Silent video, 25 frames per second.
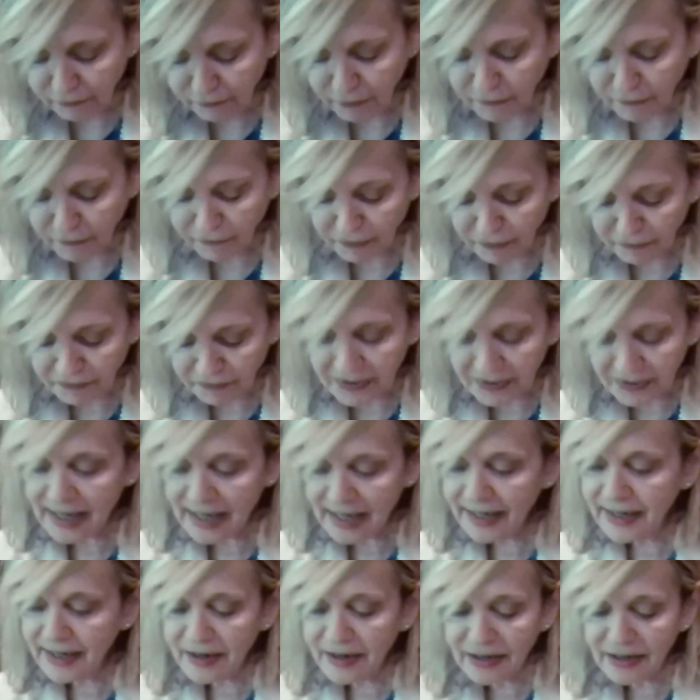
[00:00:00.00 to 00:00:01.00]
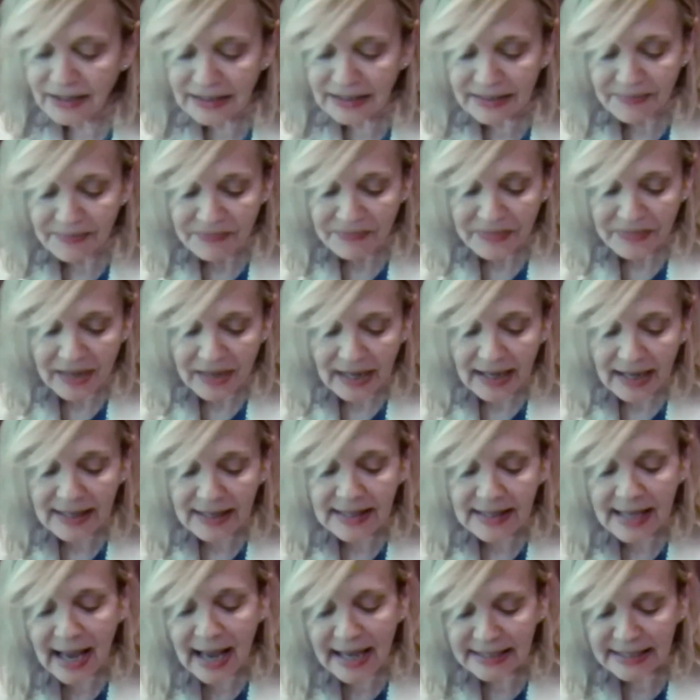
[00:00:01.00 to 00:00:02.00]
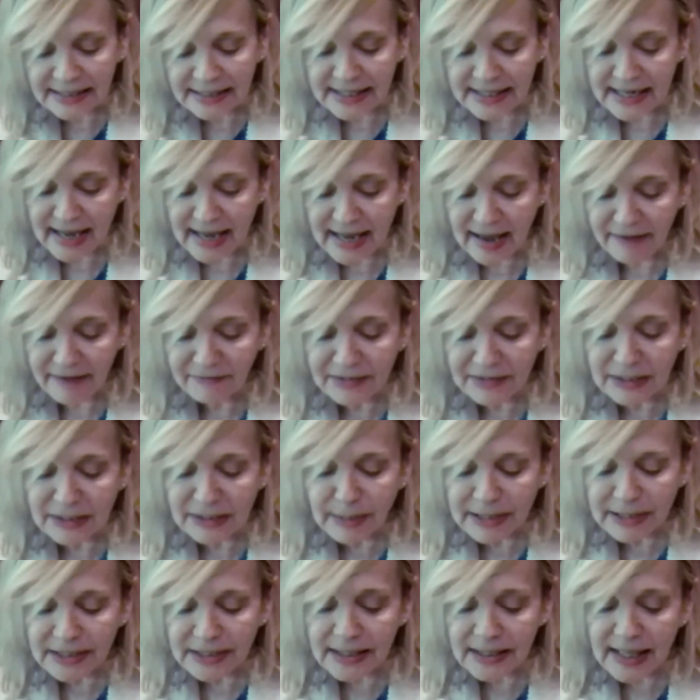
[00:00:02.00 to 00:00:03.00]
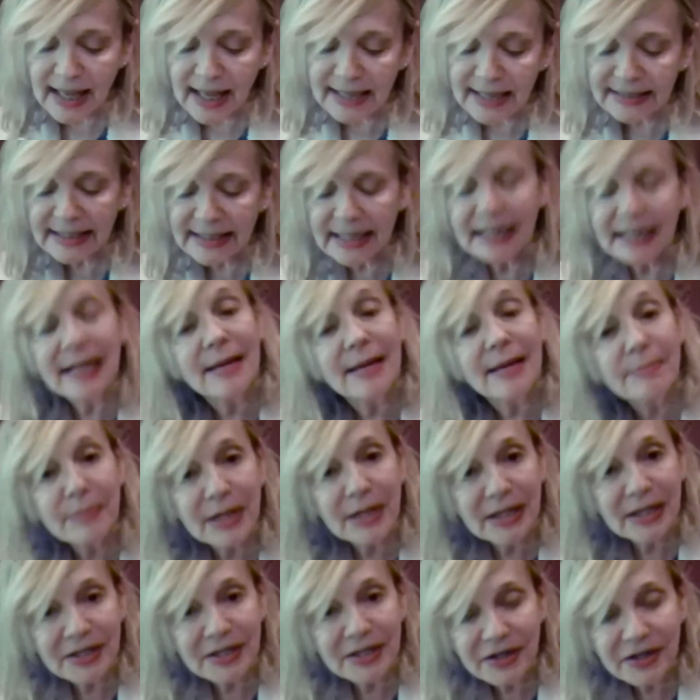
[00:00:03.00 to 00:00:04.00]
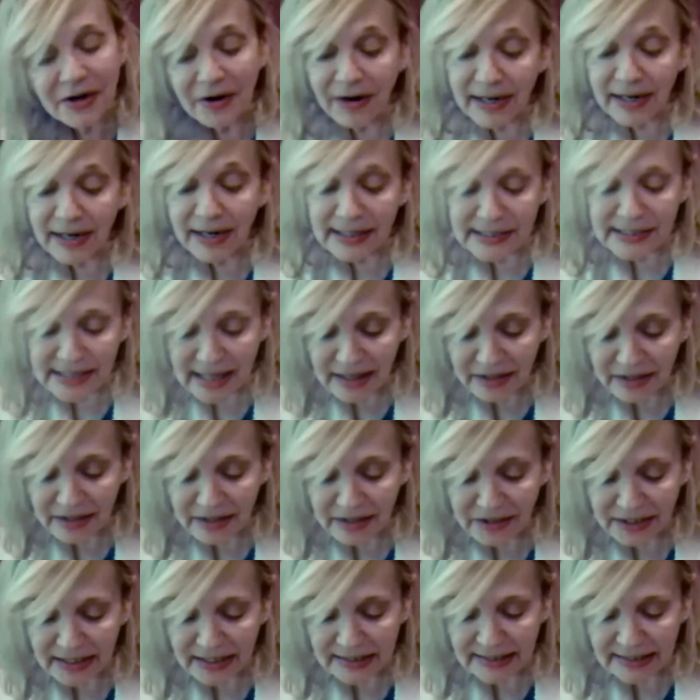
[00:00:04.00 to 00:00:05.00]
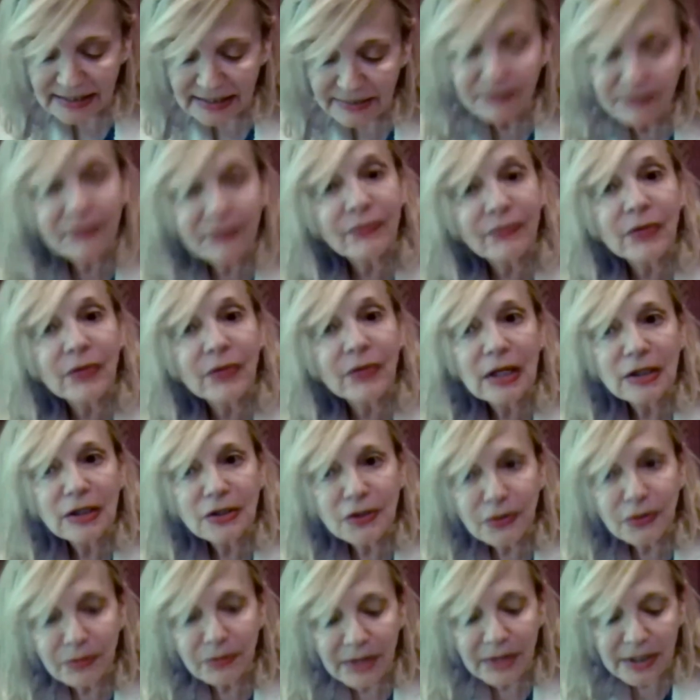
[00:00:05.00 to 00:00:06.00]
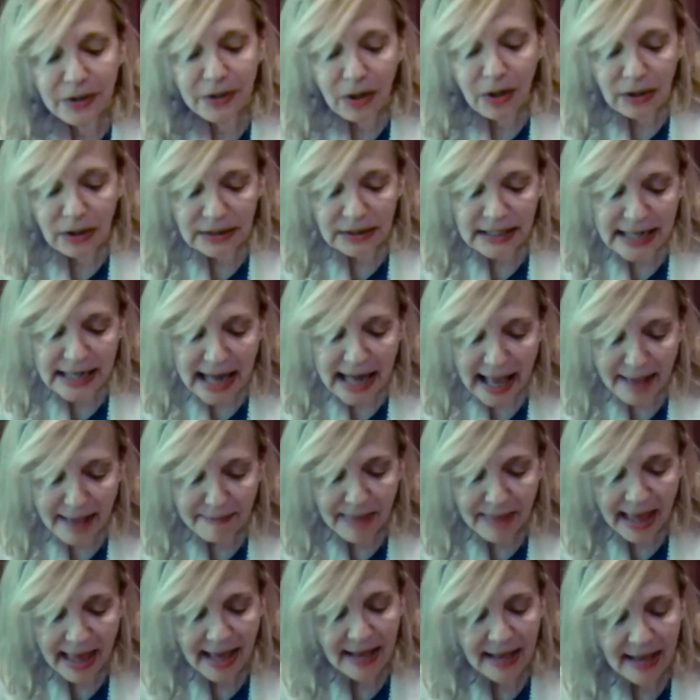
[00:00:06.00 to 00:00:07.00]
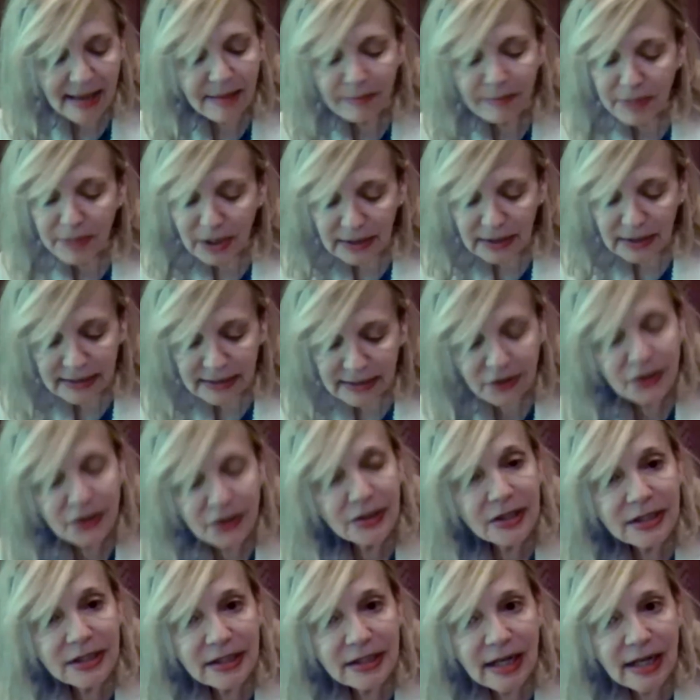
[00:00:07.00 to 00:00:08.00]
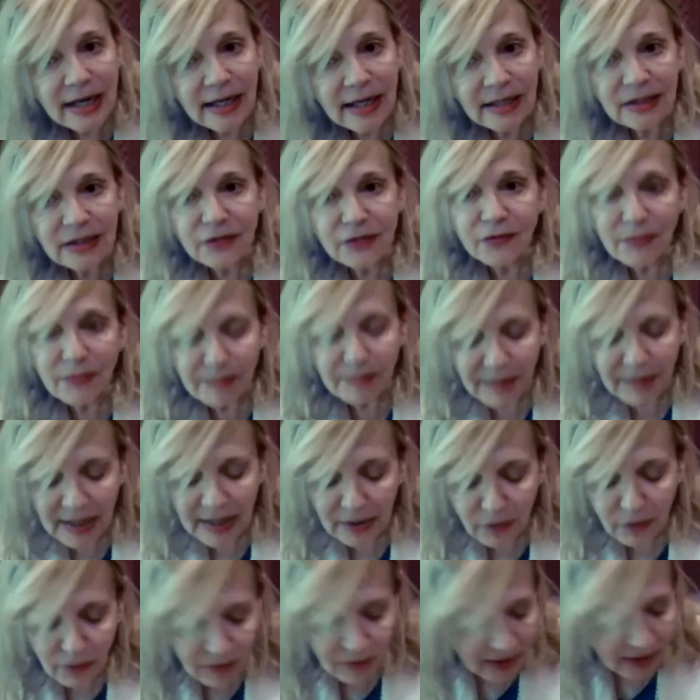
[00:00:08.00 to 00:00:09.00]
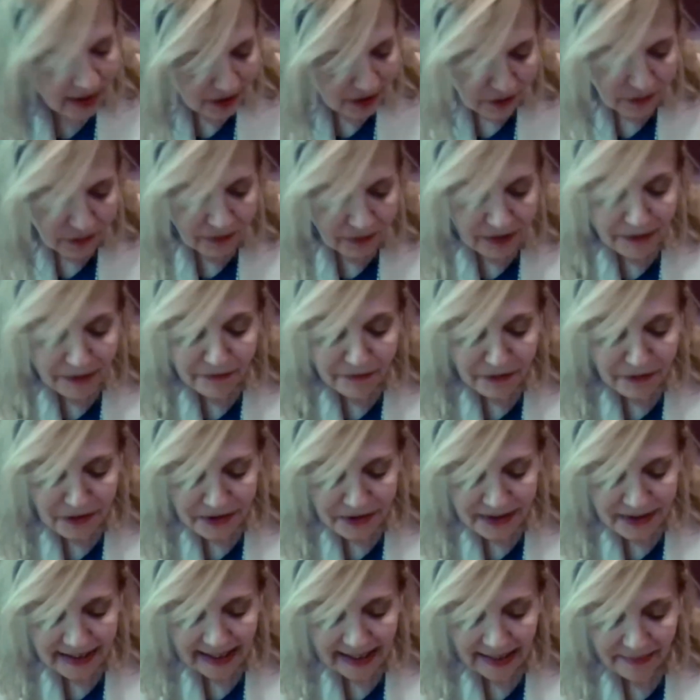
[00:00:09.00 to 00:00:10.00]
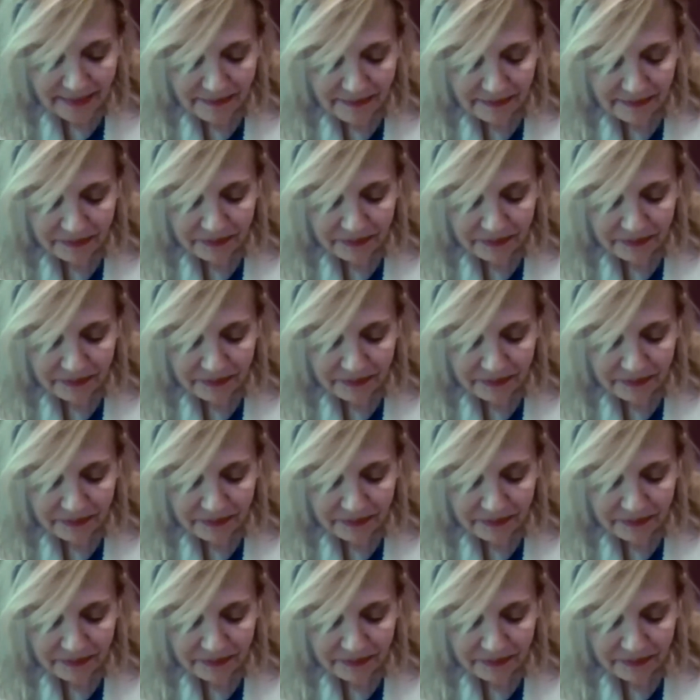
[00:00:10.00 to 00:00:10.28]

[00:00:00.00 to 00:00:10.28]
for 15 years in the IDF, specializing in military intelligence. Sarit holds an MA in Middle Eastern Studies from Ben Gurion University.